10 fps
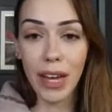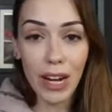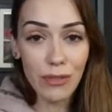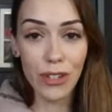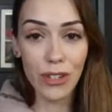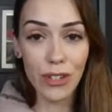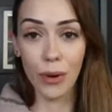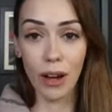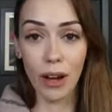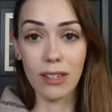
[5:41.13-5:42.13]
have to show
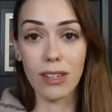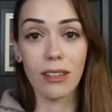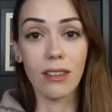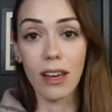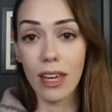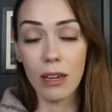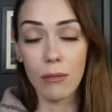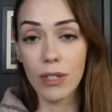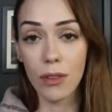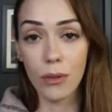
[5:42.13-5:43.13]
you guys, and that can't
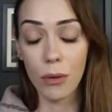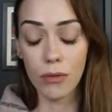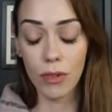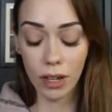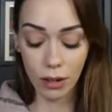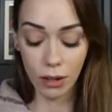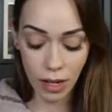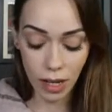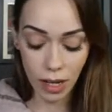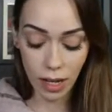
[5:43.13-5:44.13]
be done through one video.
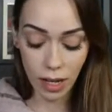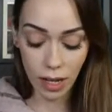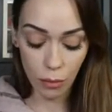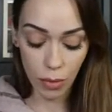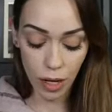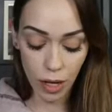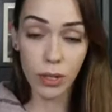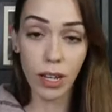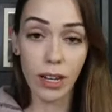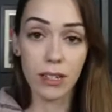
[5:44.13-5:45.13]
Uh, but I
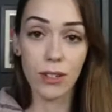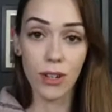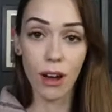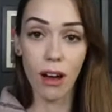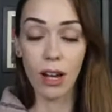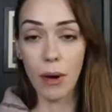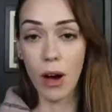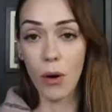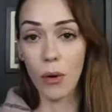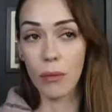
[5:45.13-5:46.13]
would like to talk
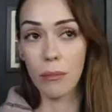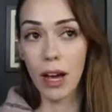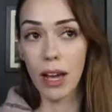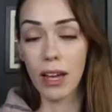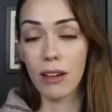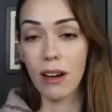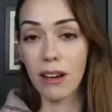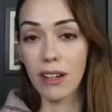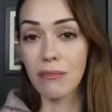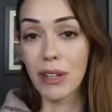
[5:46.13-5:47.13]
about my
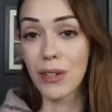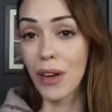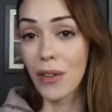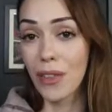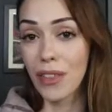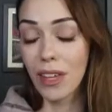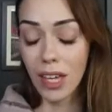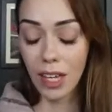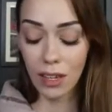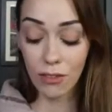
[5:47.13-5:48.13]
uh, mental health
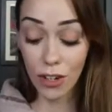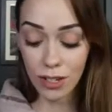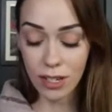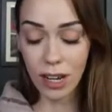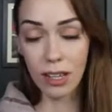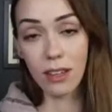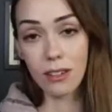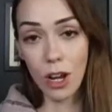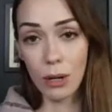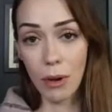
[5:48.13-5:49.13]
first and
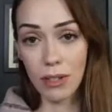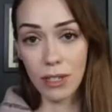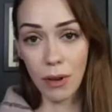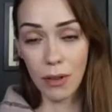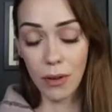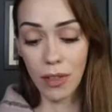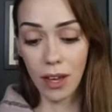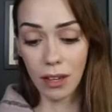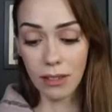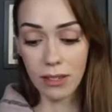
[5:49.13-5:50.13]
then talk about some other
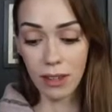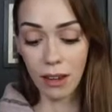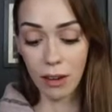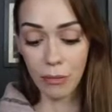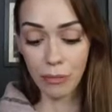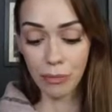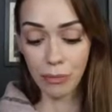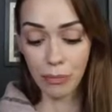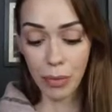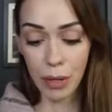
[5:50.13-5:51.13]
things. Um,
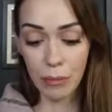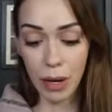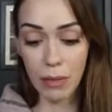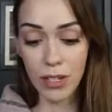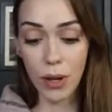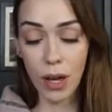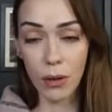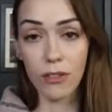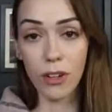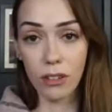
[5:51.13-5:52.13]
but my mental
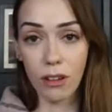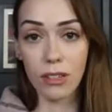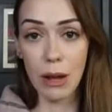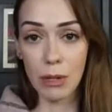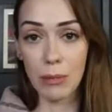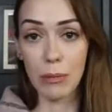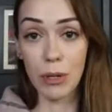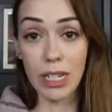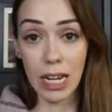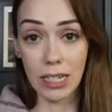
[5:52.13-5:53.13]
health for a long time has been
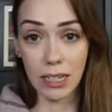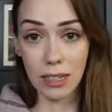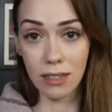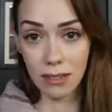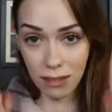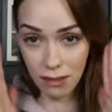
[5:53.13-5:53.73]
protected.